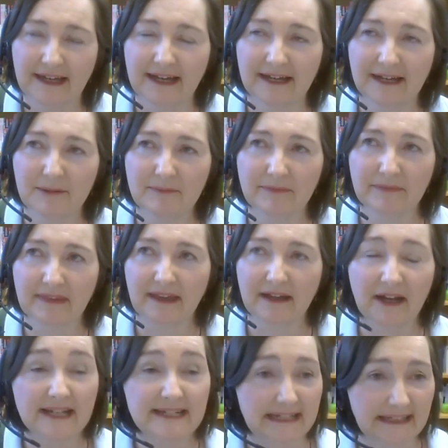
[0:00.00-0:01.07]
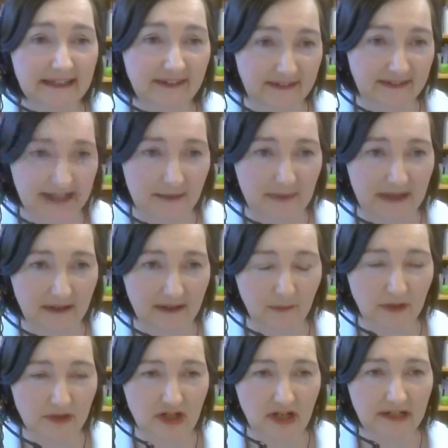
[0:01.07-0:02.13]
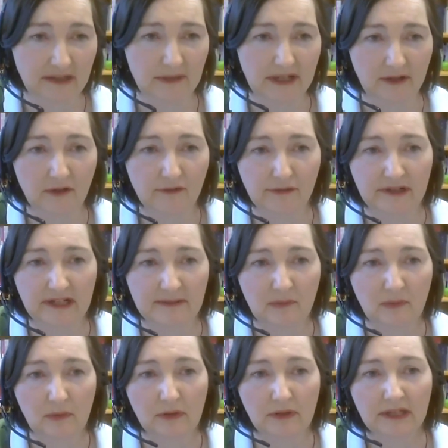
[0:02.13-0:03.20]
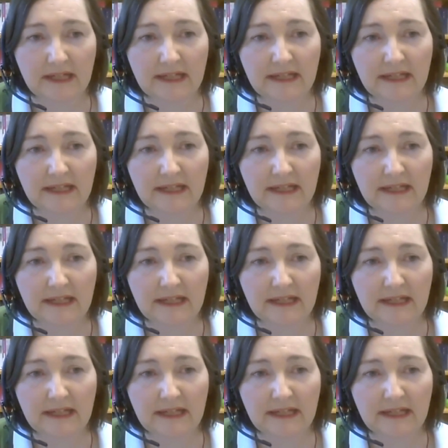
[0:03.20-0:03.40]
um, idealistic about what China might offer anymore.